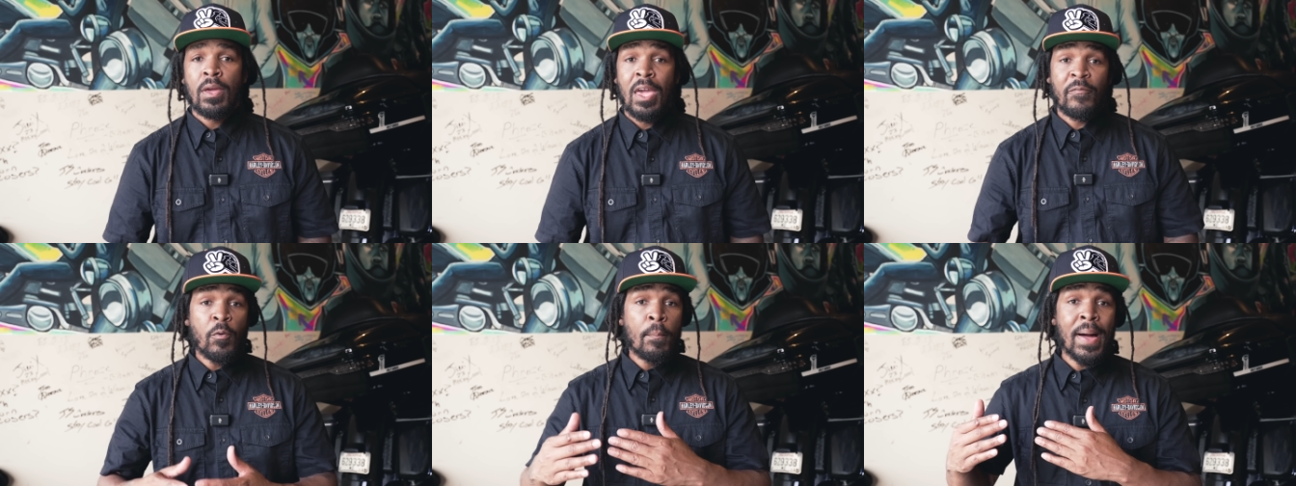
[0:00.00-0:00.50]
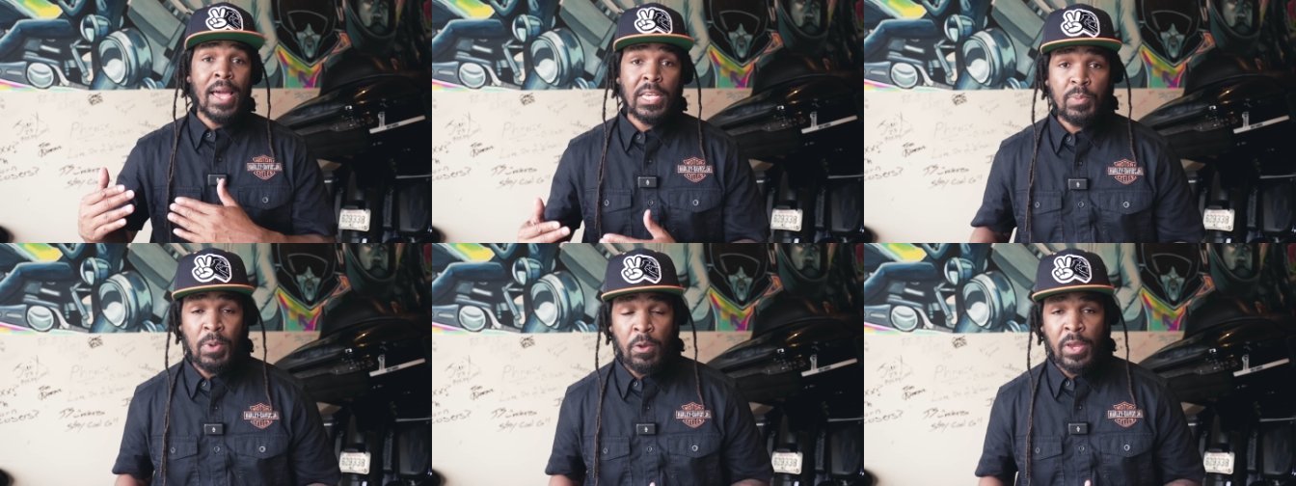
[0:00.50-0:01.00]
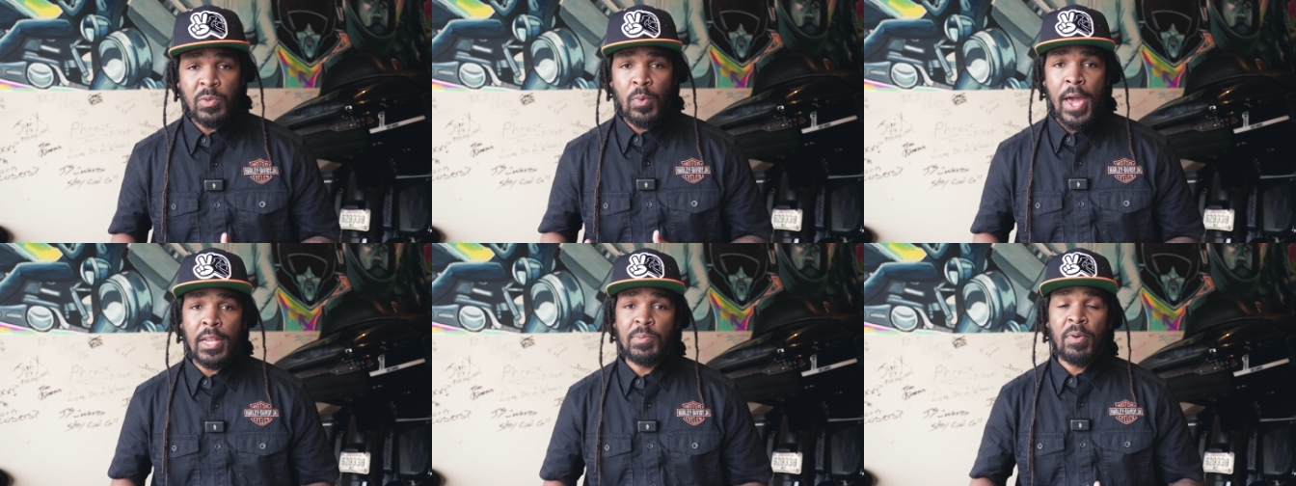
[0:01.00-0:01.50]
And for my experienced
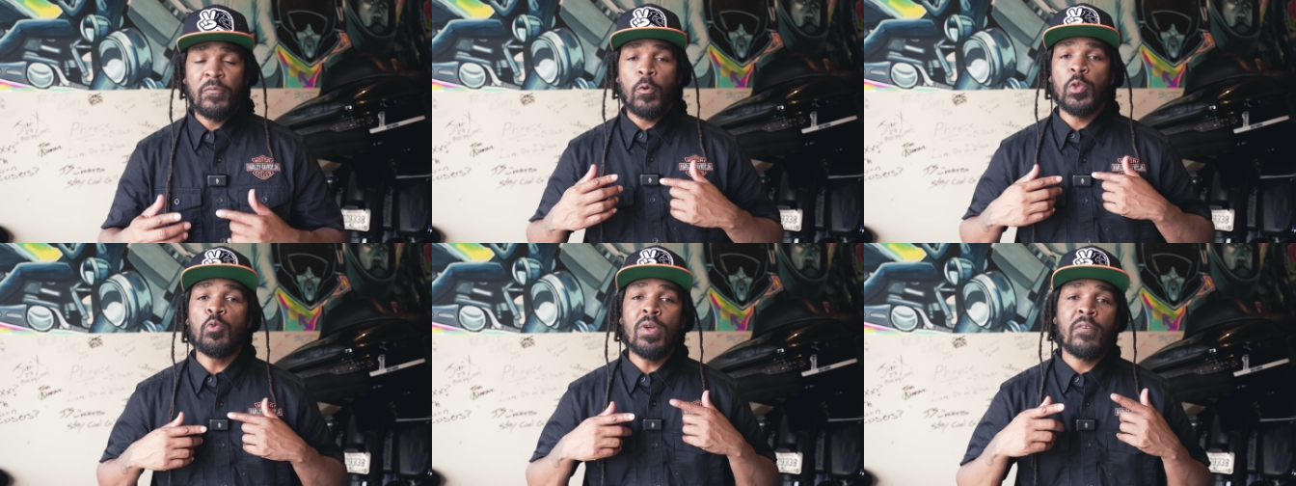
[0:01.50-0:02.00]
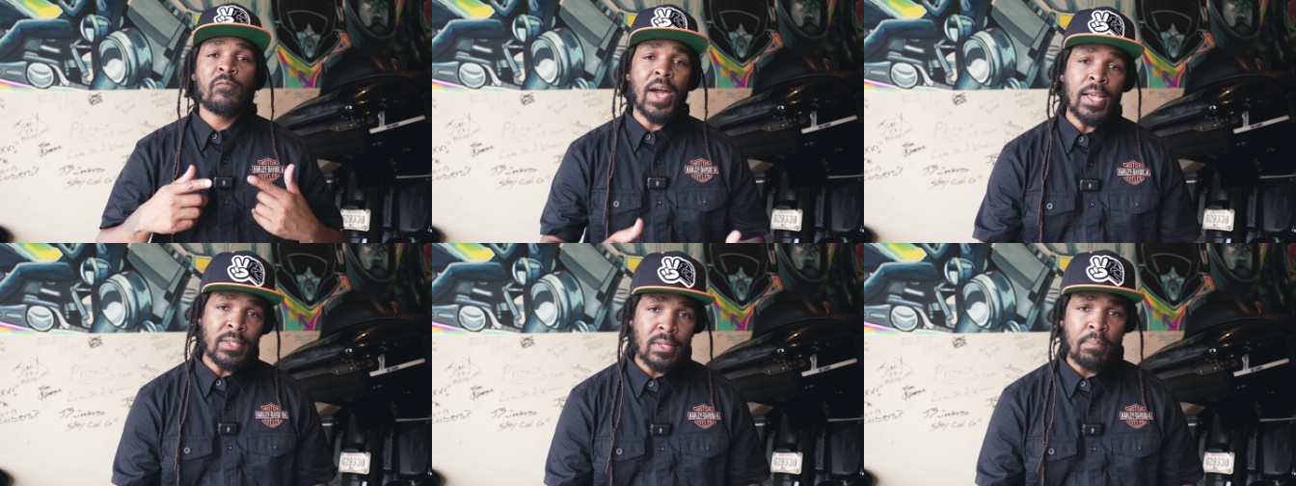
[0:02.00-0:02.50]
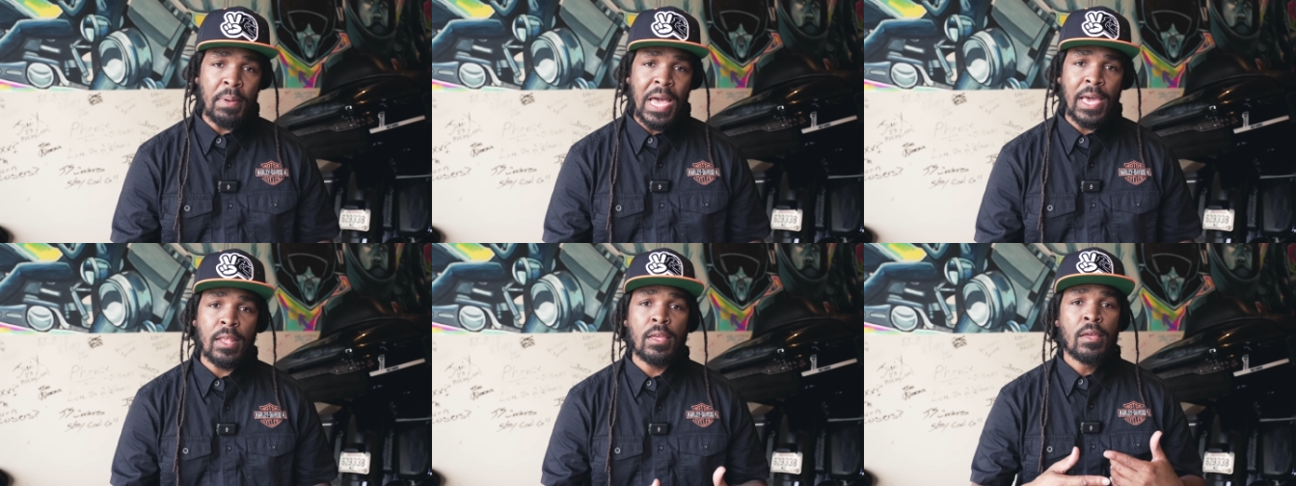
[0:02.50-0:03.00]
riders, before you invite
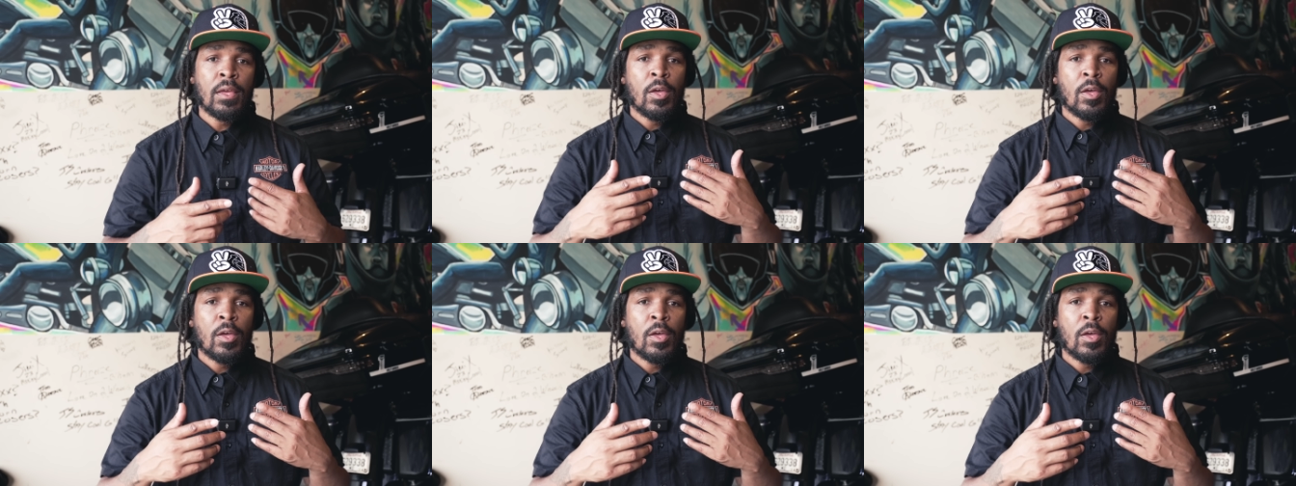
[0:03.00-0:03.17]
somebody